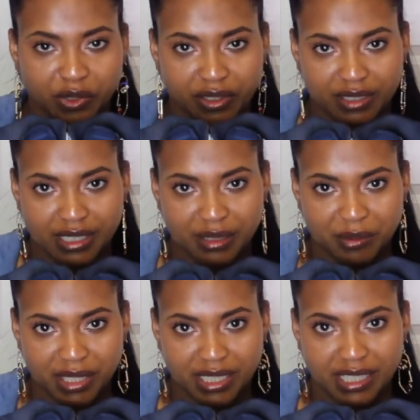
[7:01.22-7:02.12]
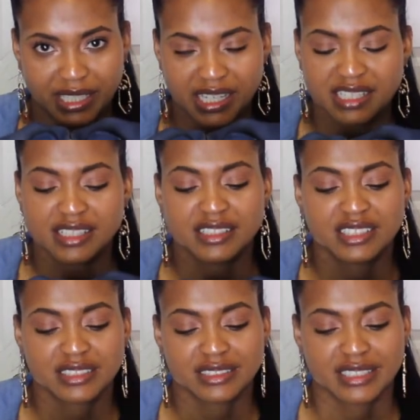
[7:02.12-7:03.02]
worth a lot of money, and he
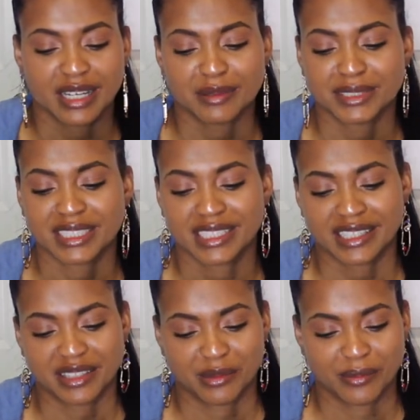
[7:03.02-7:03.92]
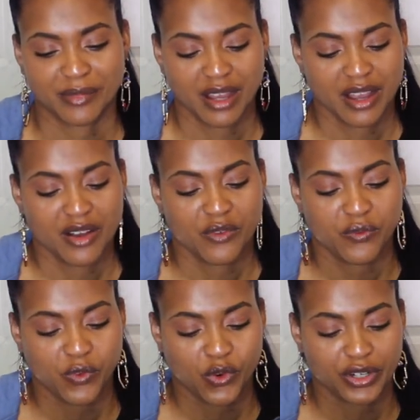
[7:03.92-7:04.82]
took the time to get them
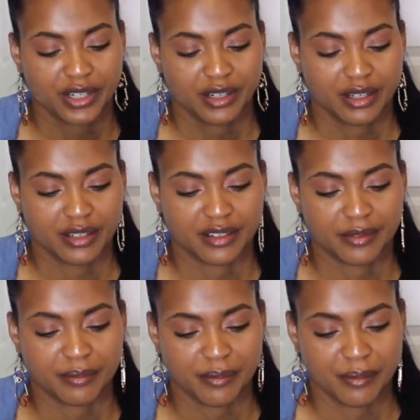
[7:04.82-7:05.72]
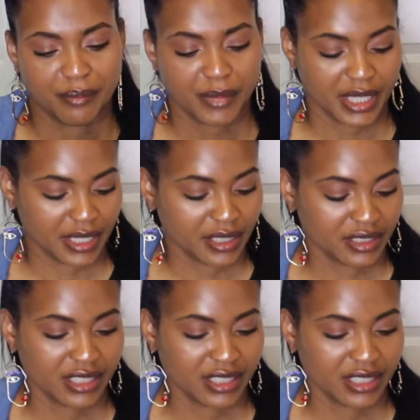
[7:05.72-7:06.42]
for me.